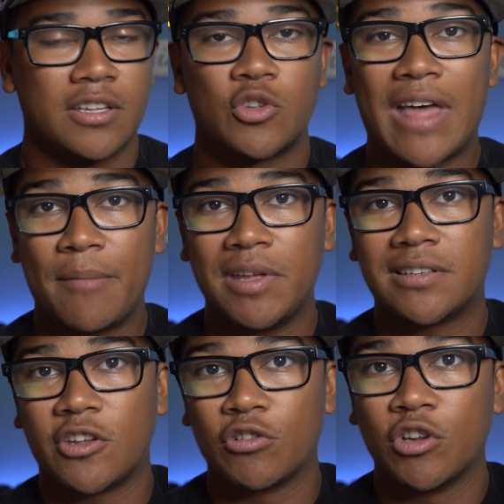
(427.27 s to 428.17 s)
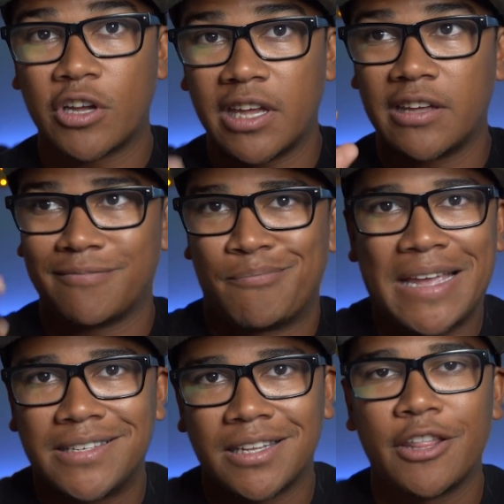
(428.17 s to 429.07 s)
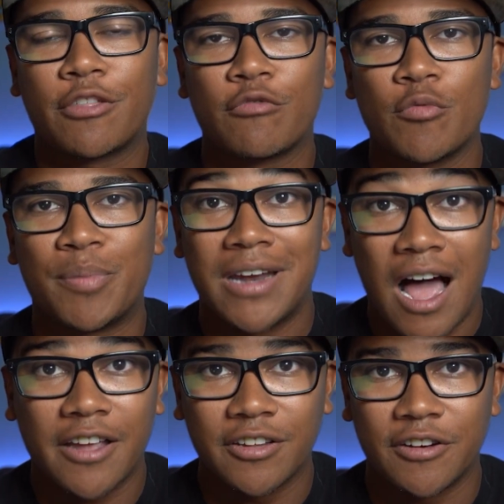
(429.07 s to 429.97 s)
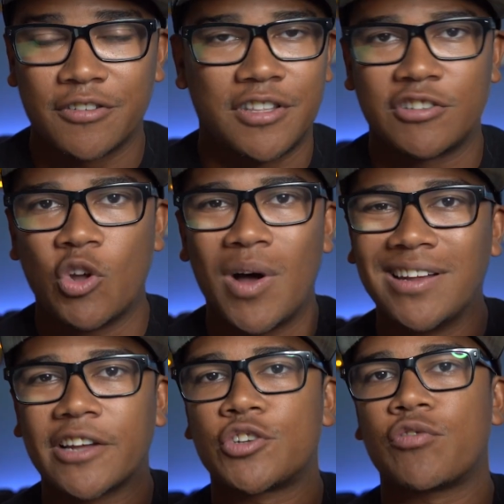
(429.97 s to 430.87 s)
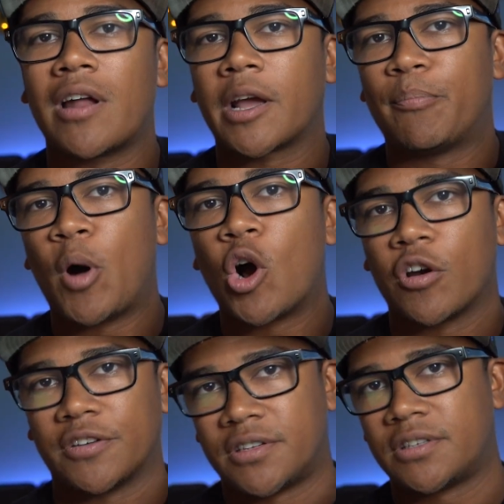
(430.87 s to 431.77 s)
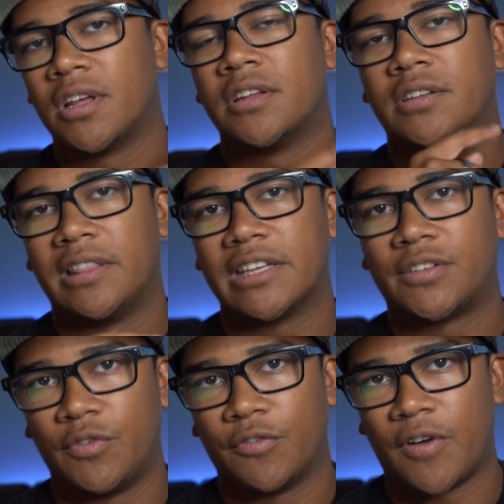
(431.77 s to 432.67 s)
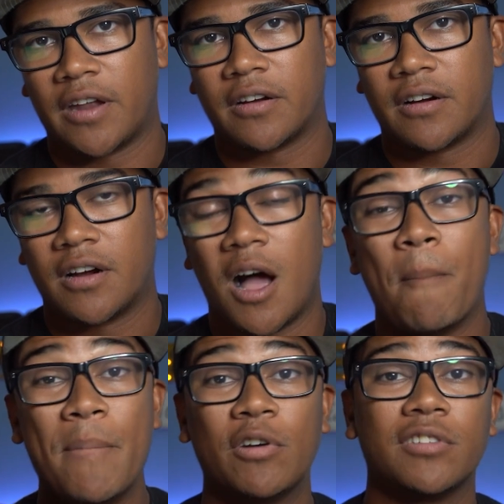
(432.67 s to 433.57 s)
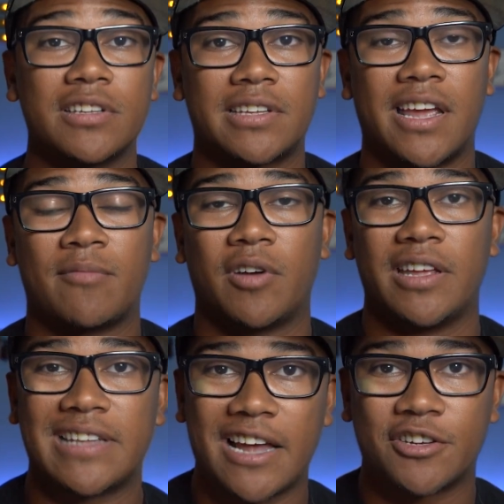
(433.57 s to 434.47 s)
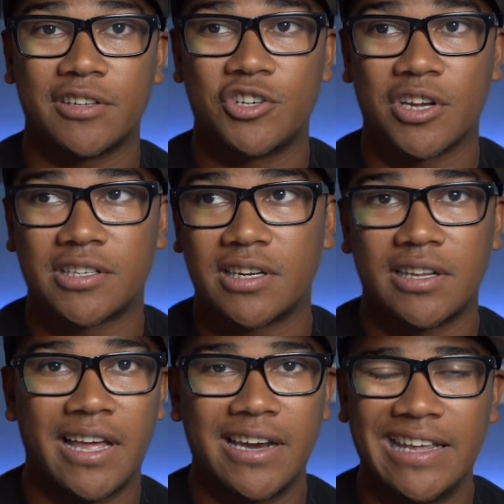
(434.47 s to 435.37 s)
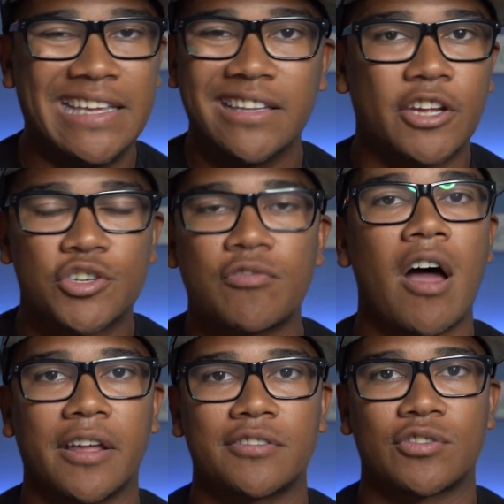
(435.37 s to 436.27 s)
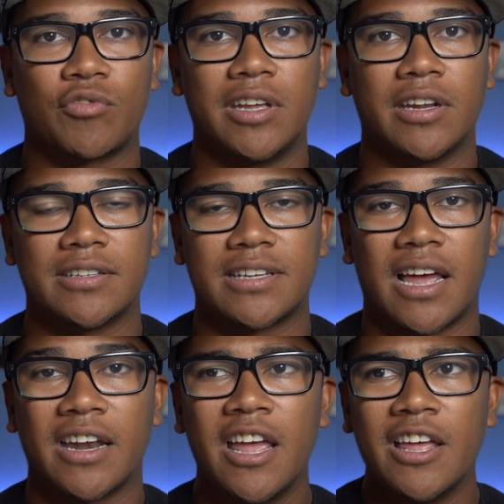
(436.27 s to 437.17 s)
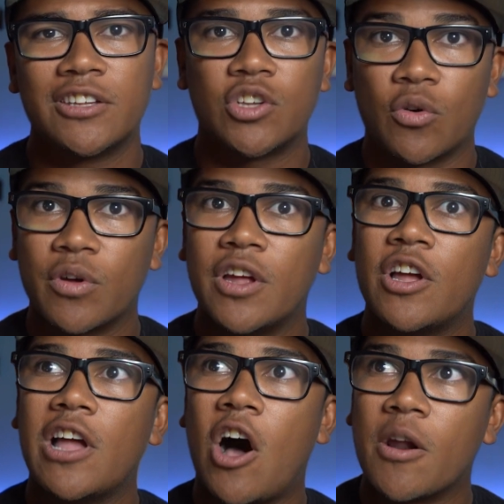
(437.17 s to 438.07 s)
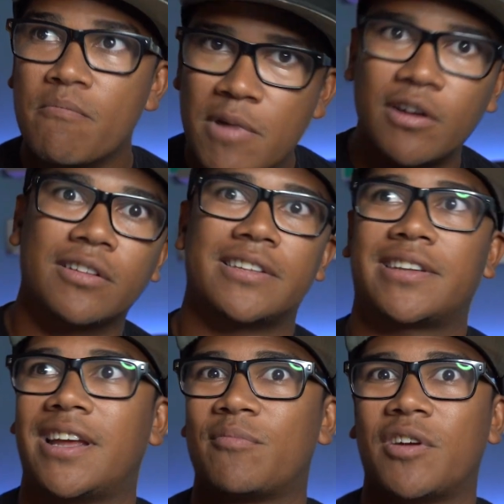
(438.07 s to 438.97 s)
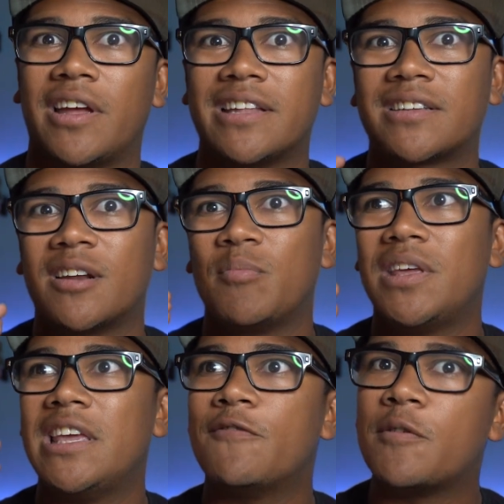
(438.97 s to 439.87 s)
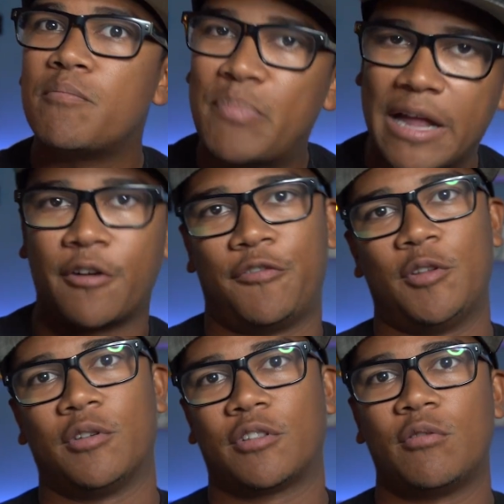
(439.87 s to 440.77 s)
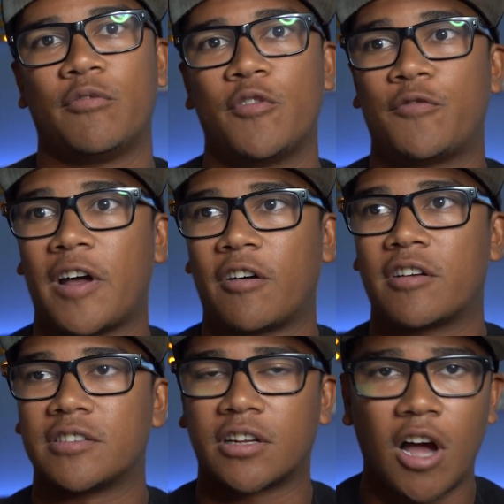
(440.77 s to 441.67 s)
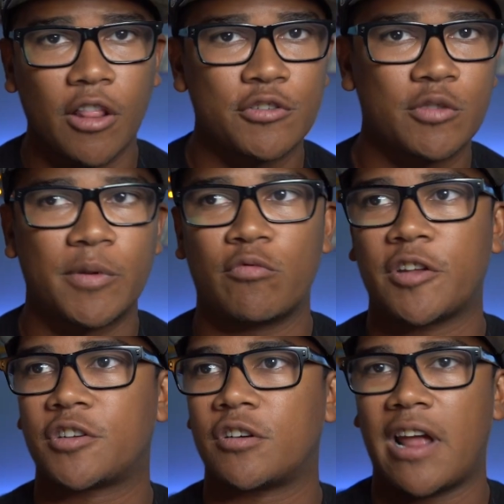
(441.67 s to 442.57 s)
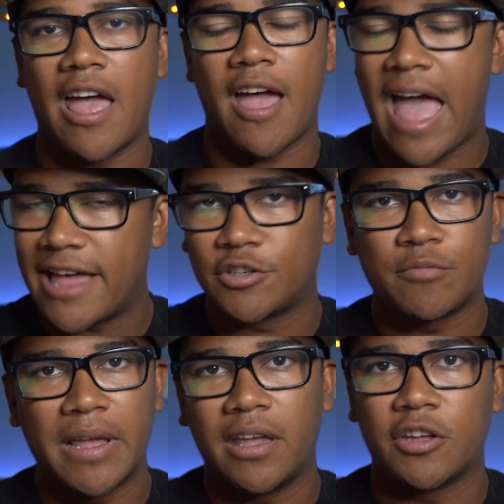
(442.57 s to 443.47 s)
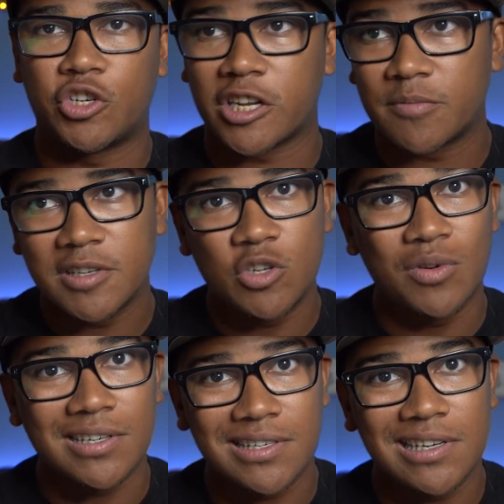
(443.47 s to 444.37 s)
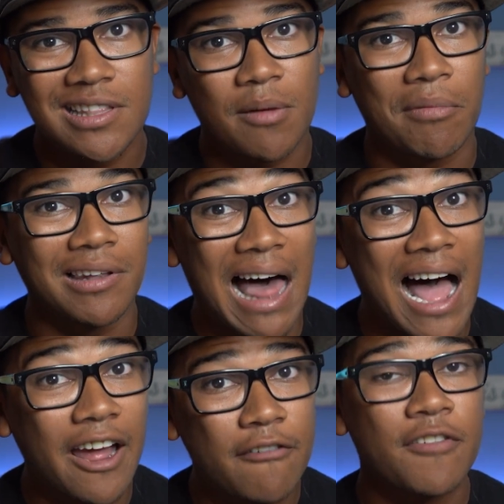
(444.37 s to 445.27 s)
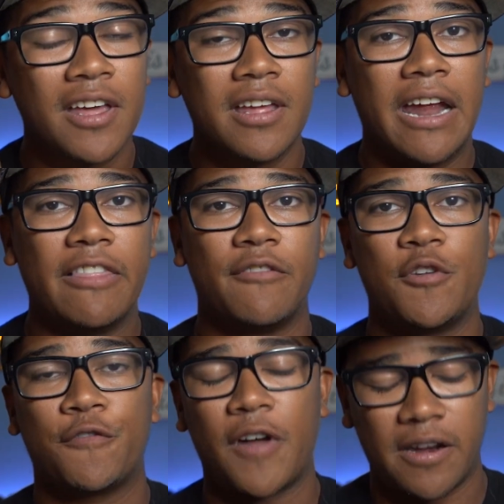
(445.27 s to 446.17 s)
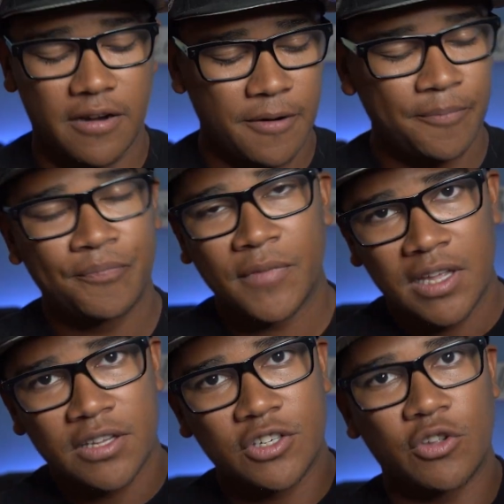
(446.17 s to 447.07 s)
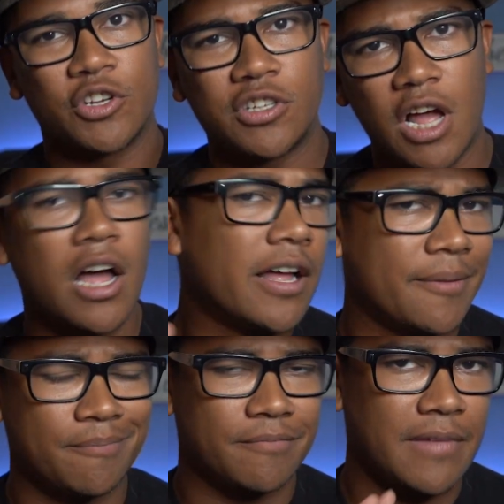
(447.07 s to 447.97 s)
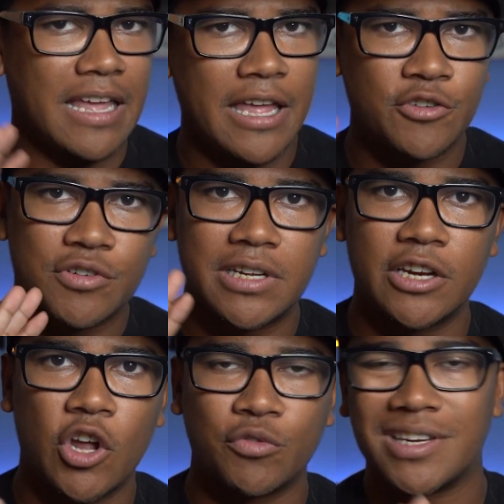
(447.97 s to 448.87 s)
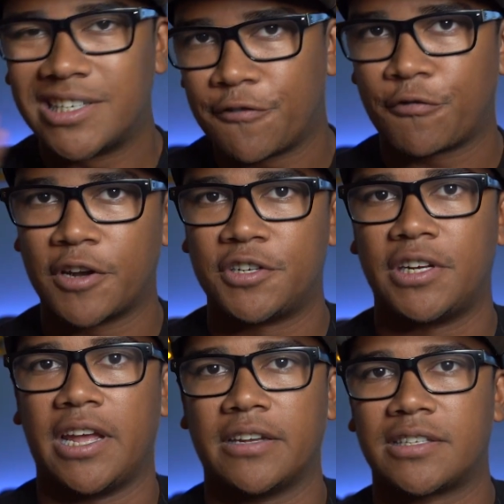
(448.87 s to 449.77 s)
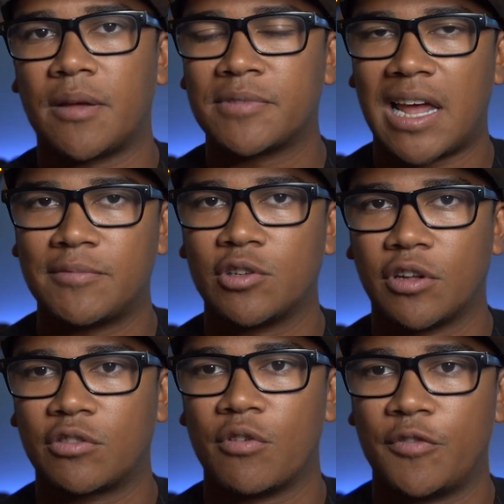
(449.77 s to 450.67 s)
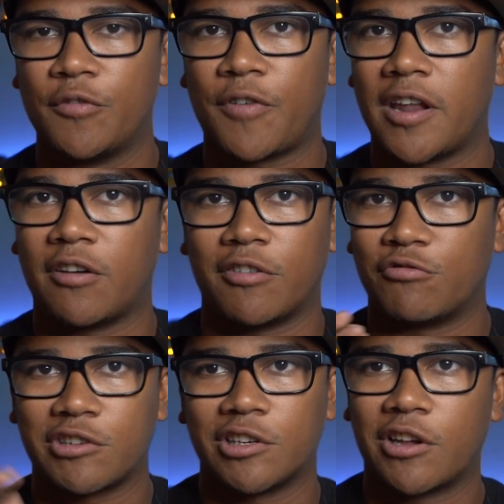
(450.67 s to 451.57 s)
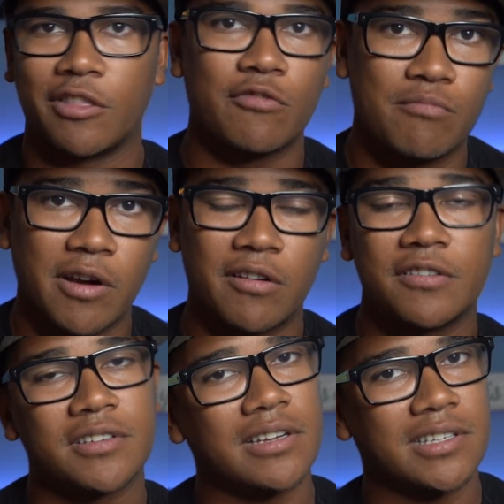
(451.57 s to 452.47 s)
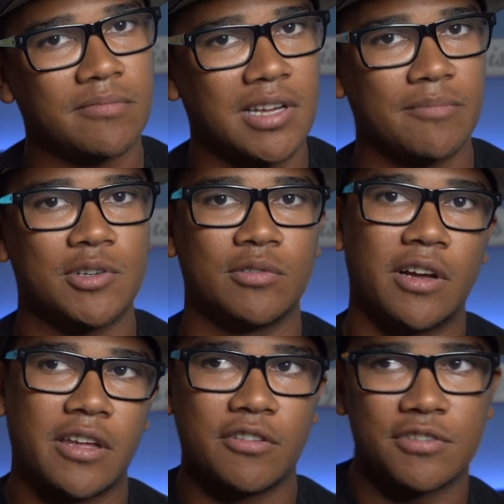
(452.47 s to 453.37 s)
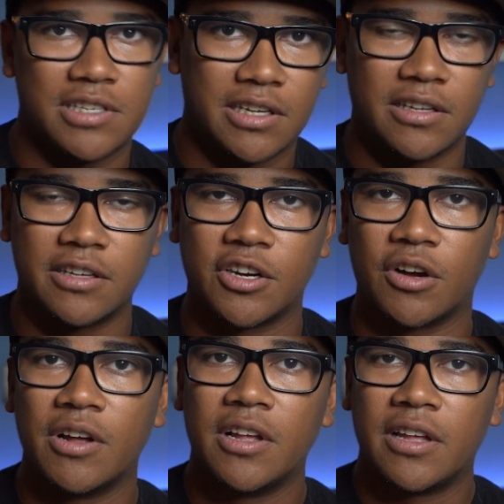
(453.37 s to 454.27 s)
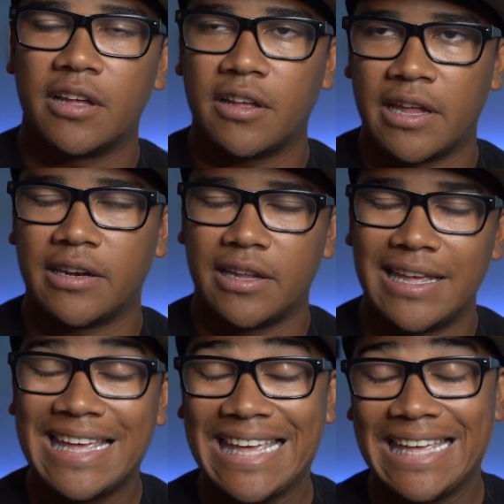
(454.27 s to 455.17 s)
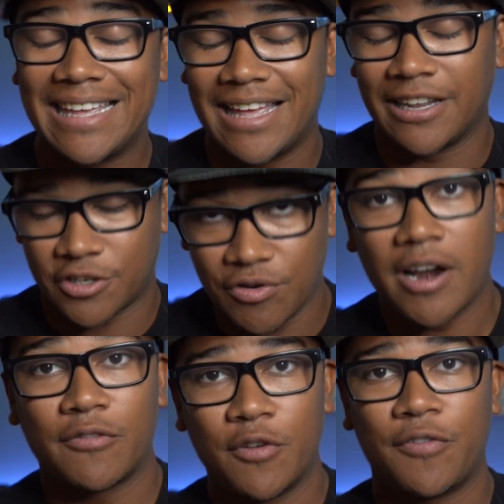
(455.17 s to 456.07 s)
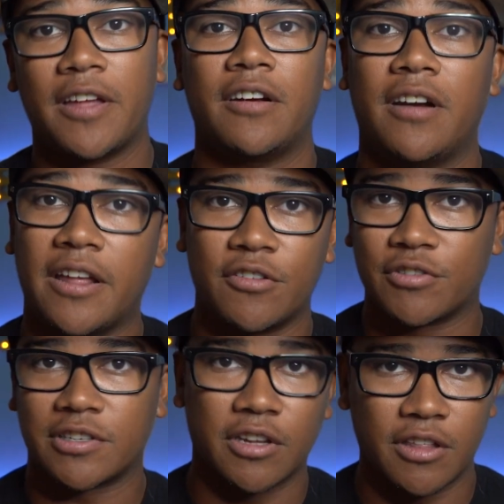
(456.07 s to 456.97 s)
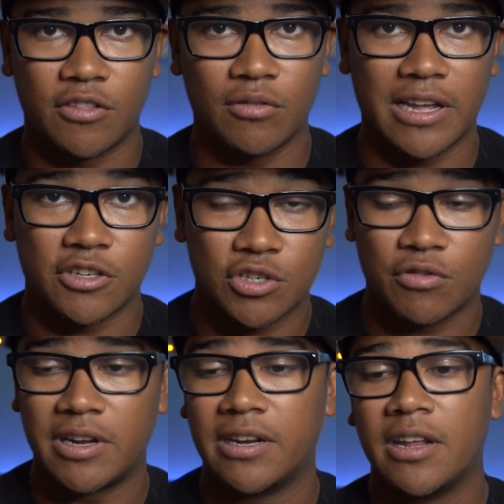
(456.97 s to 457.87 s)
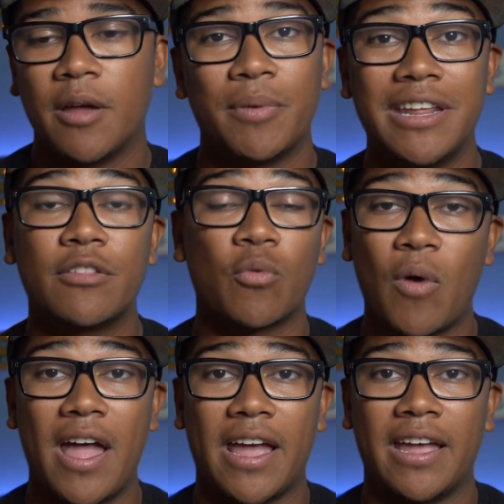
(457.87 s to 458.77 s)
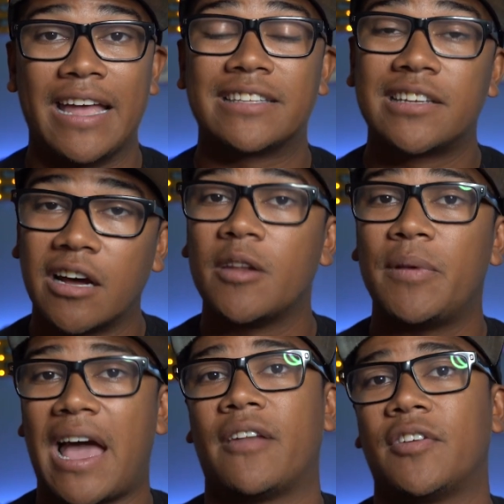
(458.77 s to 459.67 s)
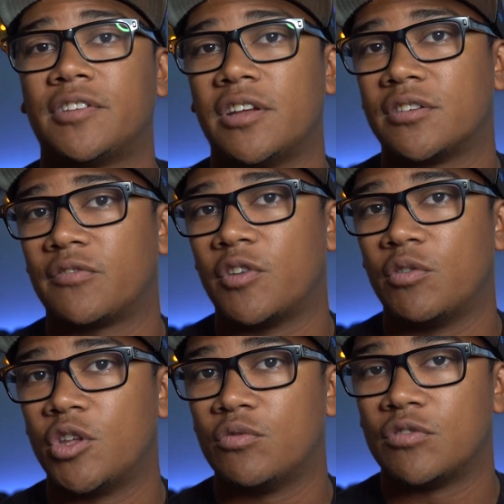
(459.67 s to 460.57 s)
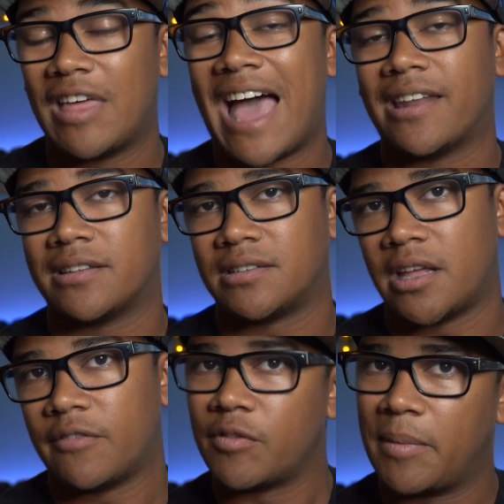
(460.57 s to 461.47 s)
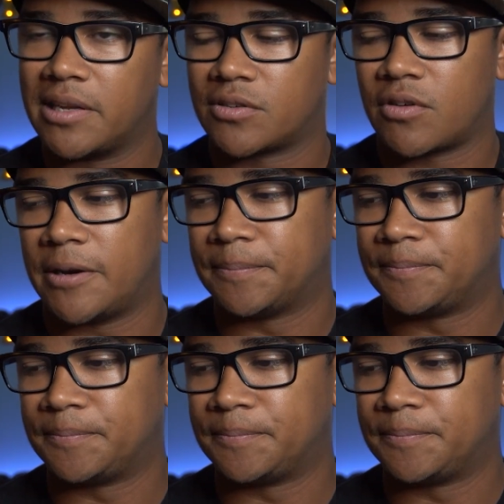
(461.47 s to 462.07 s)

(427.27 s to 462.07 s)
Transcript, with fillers: So that means that you're looking basically through binoculars. There's no electronic parts to this viewfinder. A mirrorless camera is actually just an electronic screen inside. So on a mirrorless camera, it's going to be even better for you to look through the viewfinder because the colors will be richer. As you're making adjustments, you can see them live in the viewfinder. So just an interesting note to differentiate. Sometimes you look through a viewfinder and you're just looking through mirrors, and sometimes you look and you see, you know, an electronic viewfinder and you're just looking through like a screen. But either way, it's going to be advantageous for you to use that instead of the main screen.